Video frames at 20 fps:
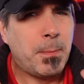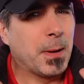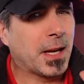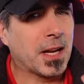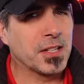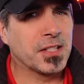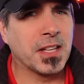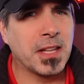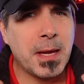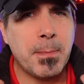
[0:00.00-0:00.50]

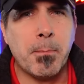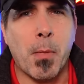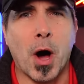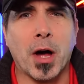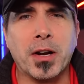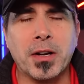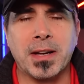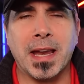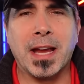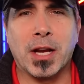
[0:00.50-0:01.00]
because of the
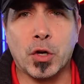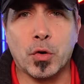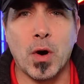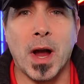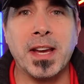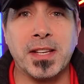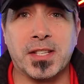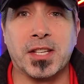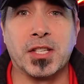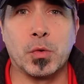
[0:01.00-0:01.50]
modern day
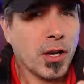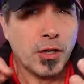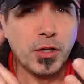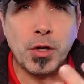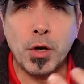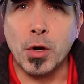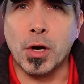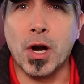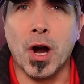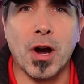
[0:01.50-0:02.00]
crisis.
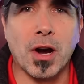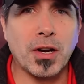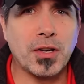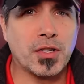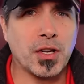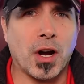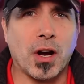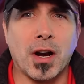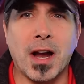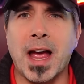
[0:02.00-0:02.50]
New cars
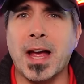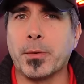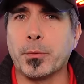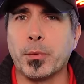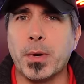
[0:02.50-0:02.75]
are at